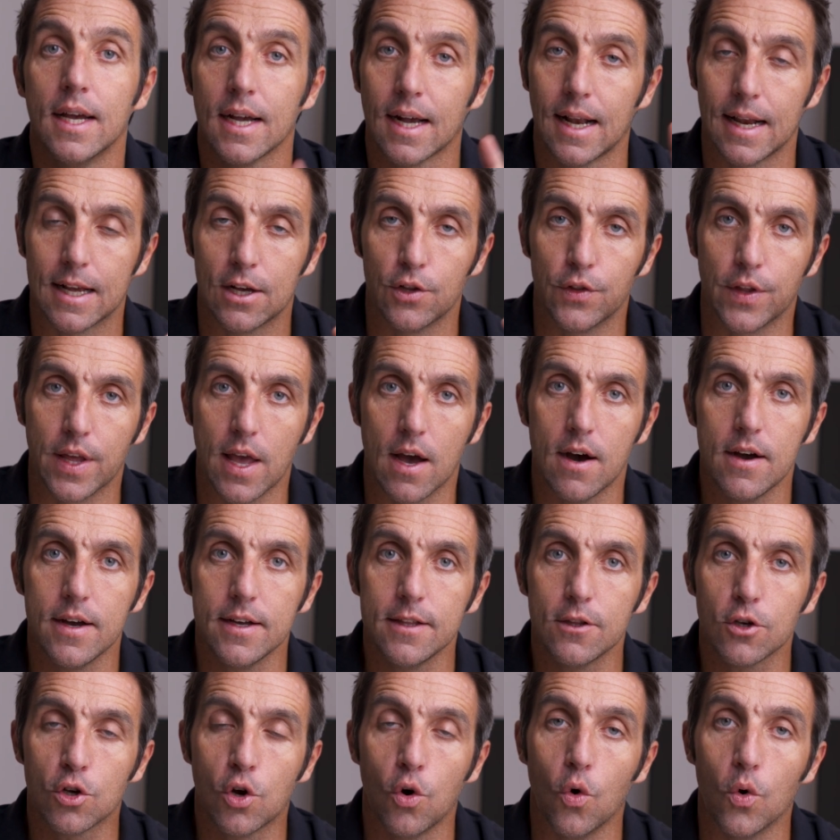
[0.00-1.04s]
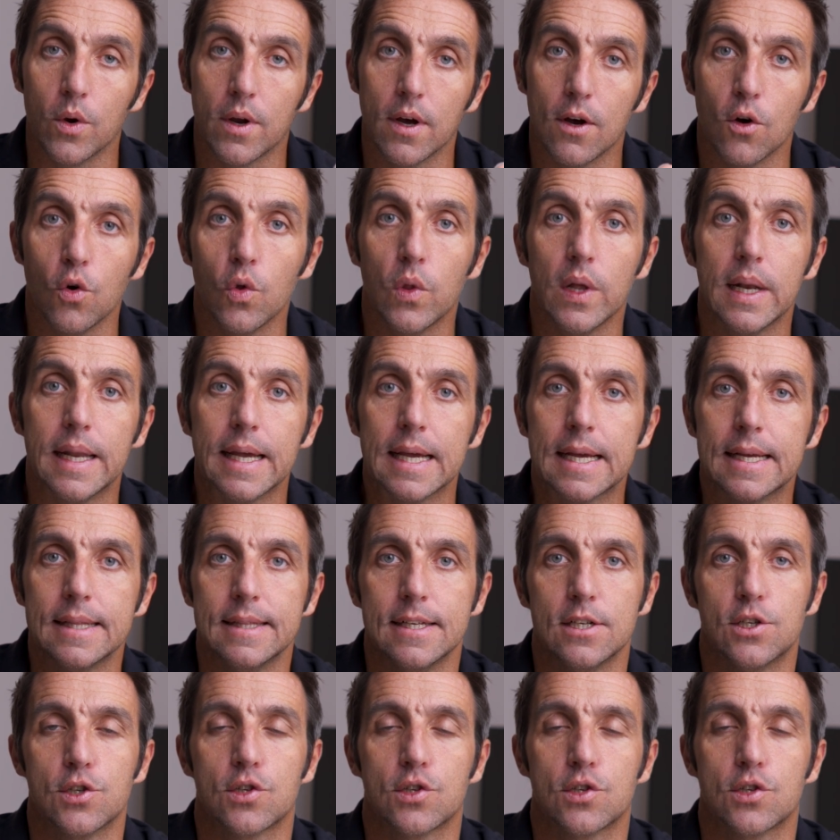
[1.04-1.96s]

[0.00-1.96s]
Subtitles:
click on the eye in the corner or the link in the